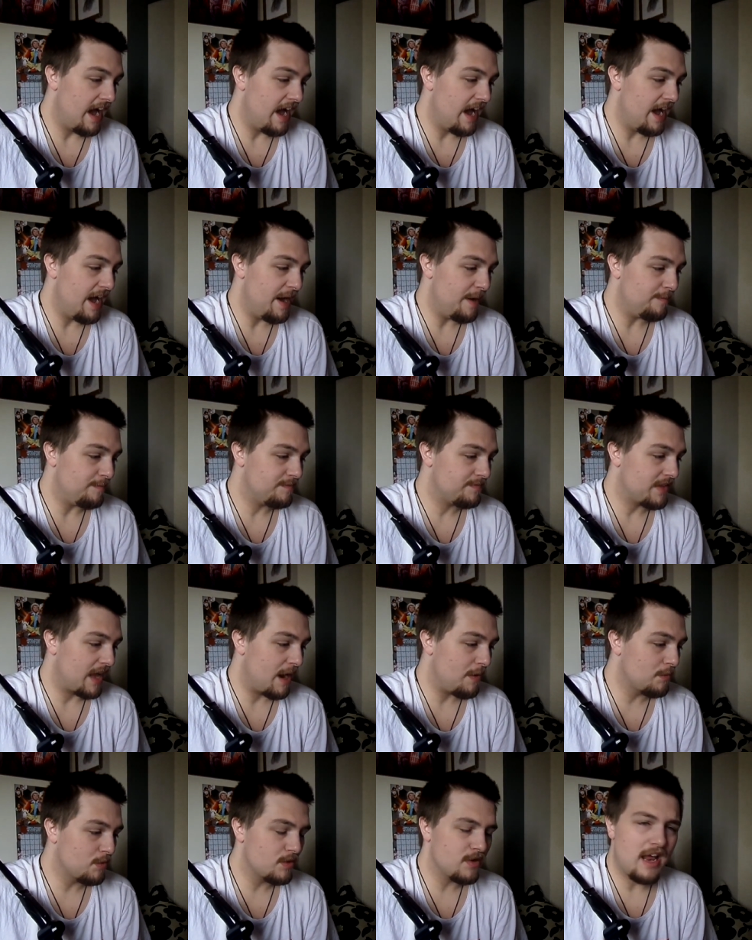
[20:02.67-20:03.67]
Um, I,
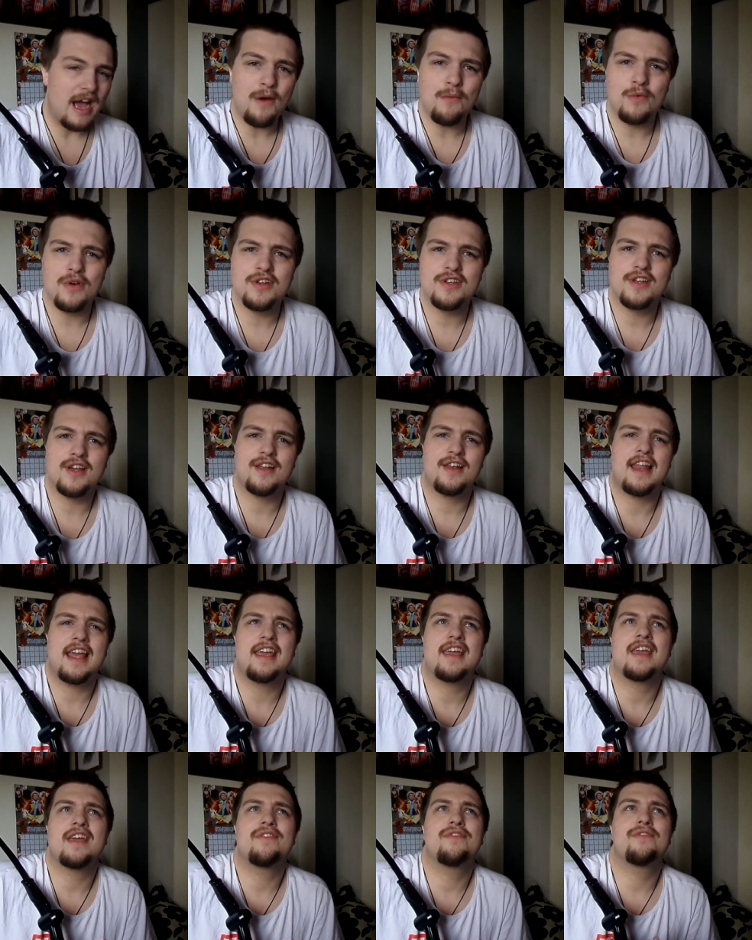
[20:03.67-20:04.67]
would, I wonder,
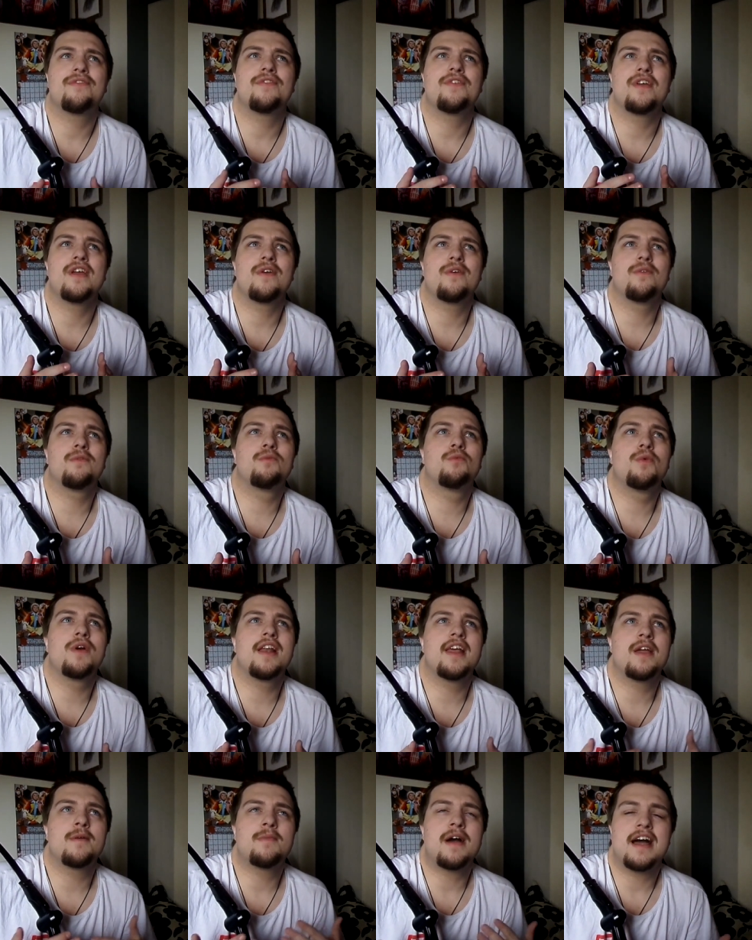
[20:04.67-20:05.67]
like, if
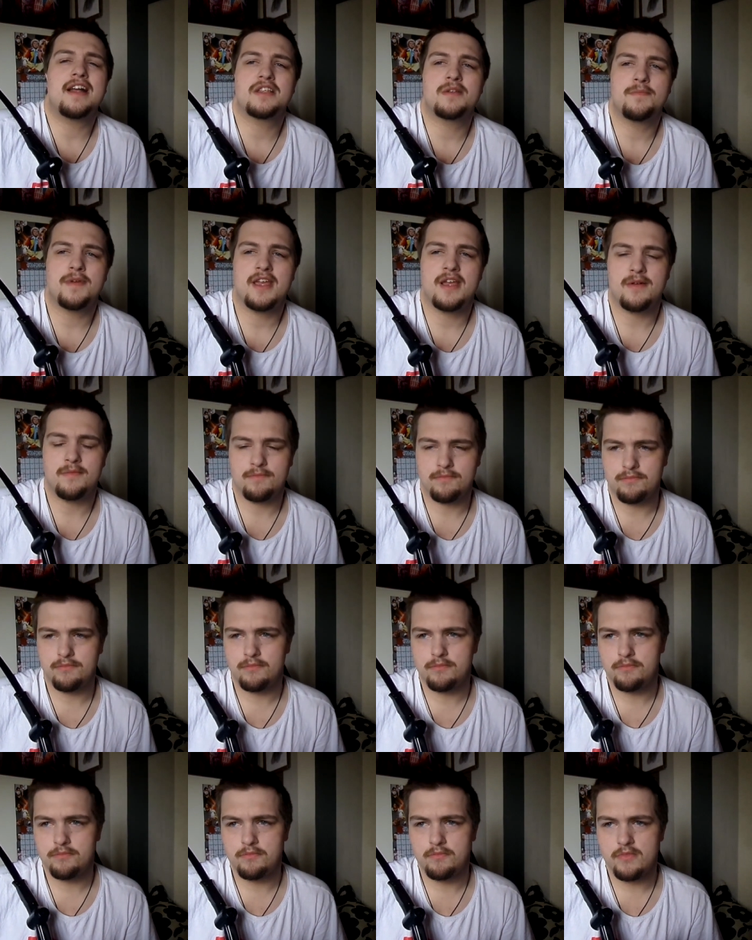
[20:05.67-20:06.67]
William had to be in,
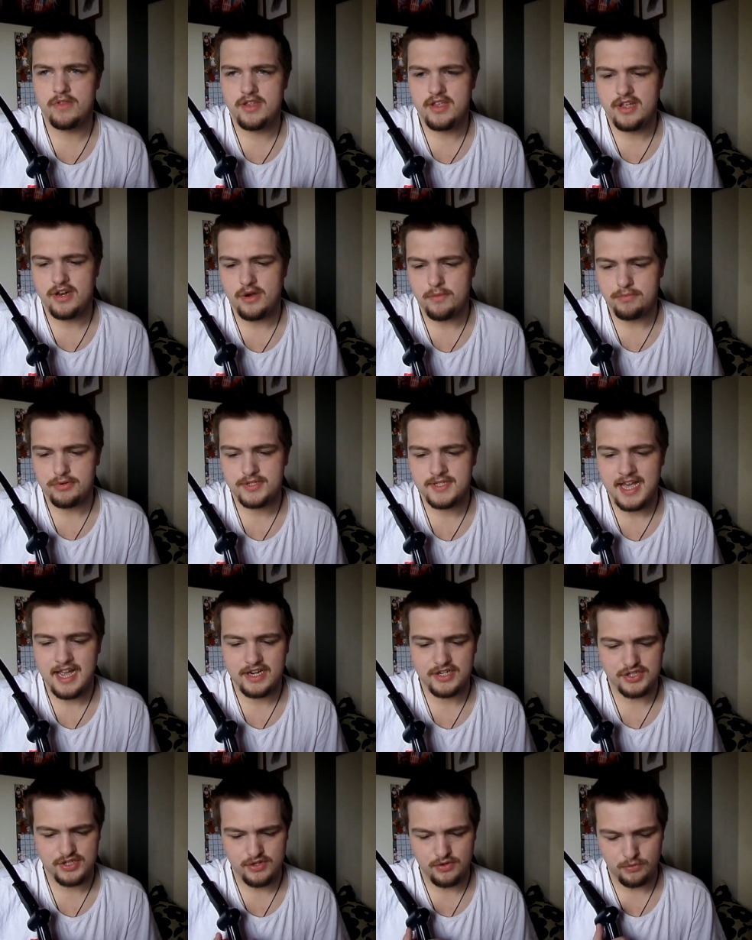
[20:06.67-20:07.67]
you know,
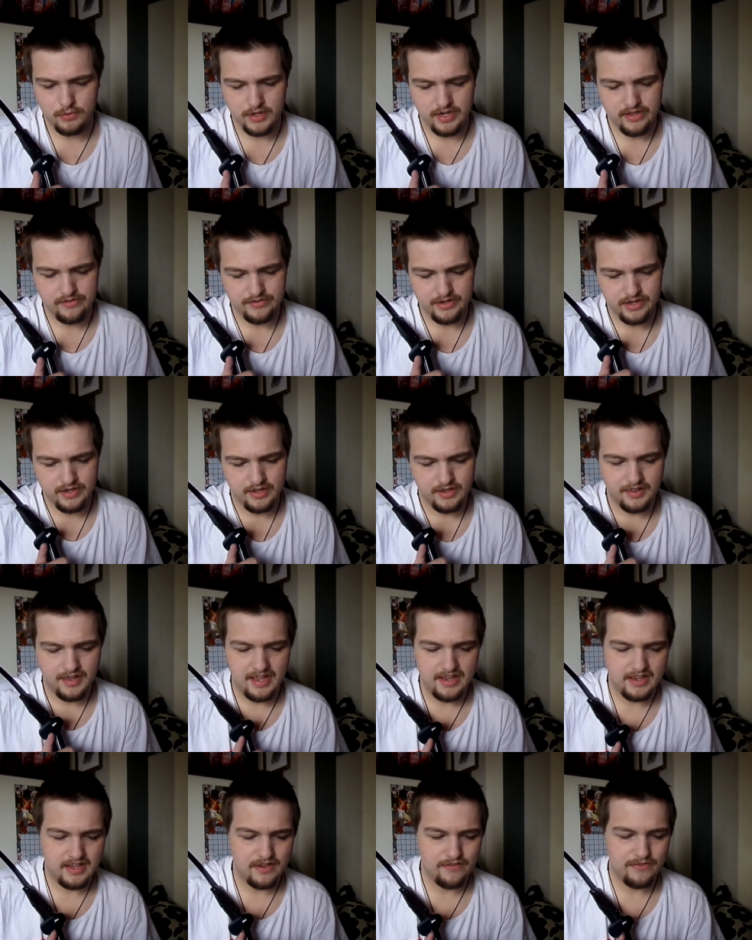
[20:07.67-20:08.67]
protection or whatever,
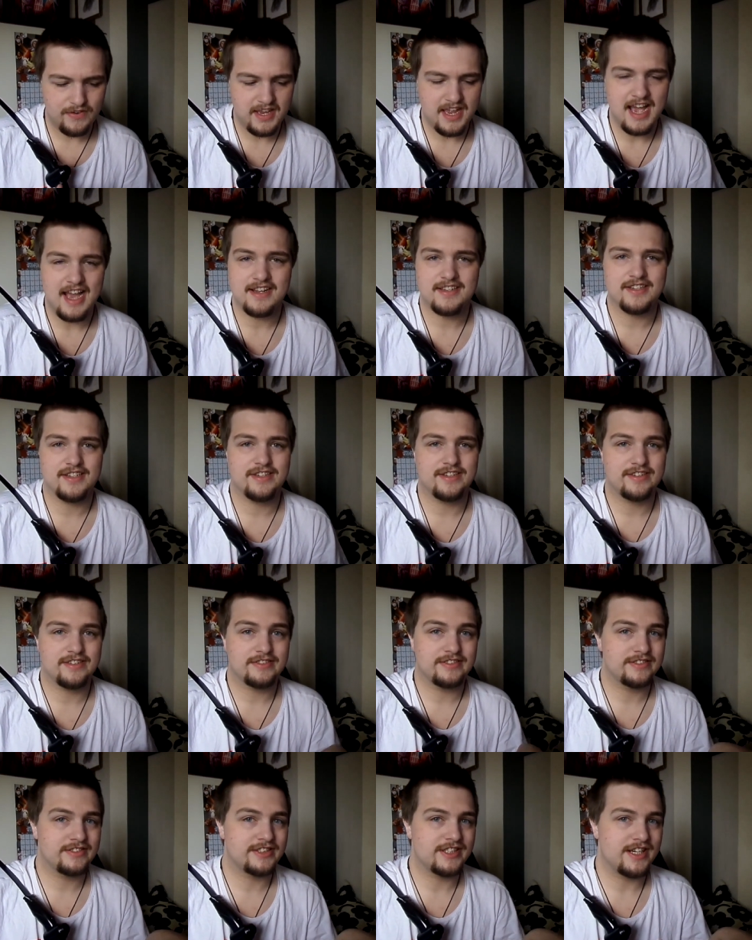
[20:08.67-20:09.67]
like, if he had to
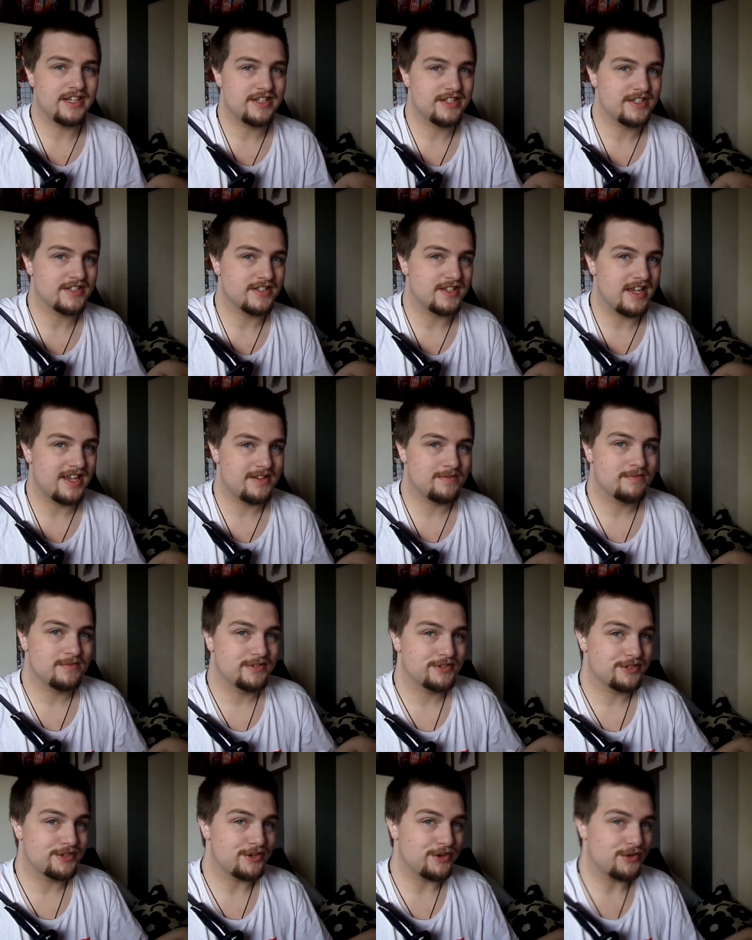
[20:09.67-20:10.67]
change his name
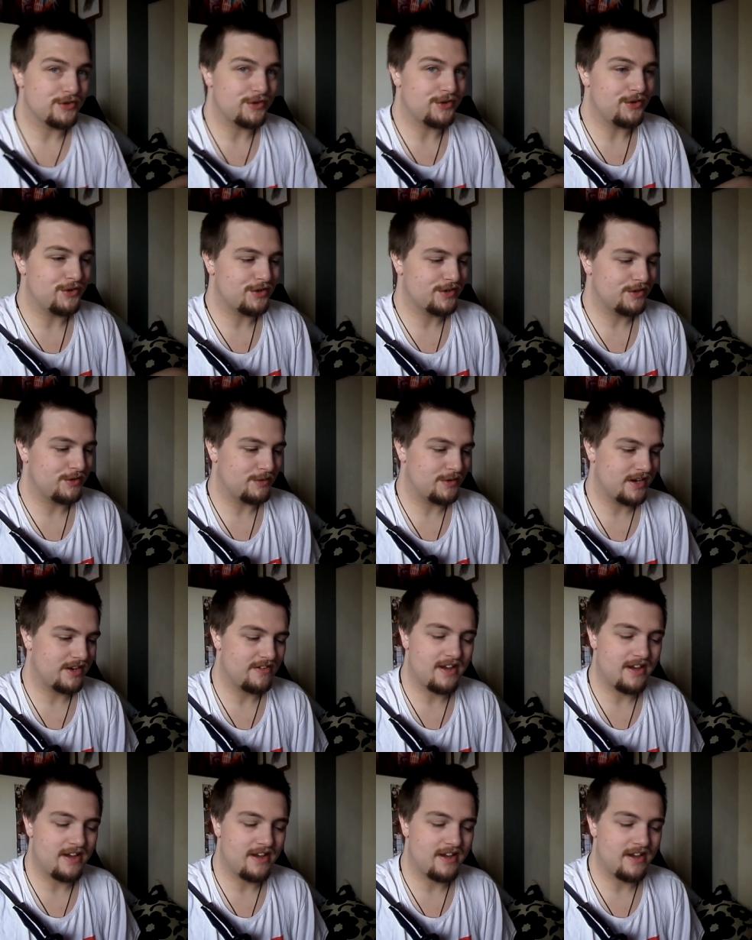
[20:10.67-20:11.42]
to Connor Hawke or whatever,